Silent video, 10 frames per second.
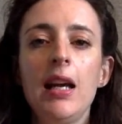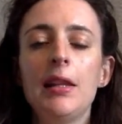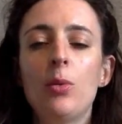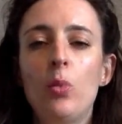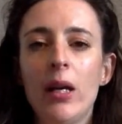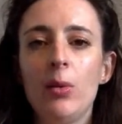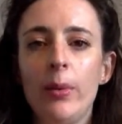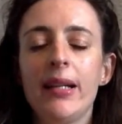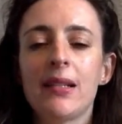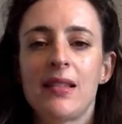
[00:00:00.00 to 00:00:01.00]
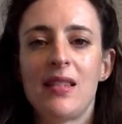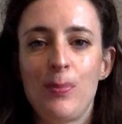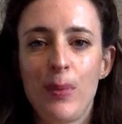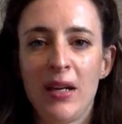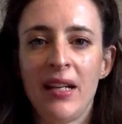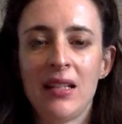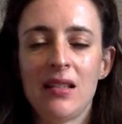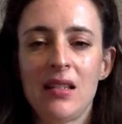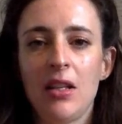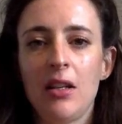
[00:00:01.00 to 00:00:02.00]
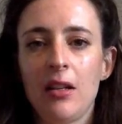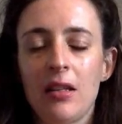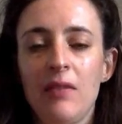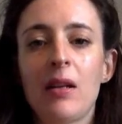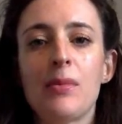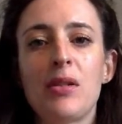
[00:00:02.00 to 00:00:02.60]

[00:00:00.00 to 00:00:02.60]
and the way we experience the earthly realm.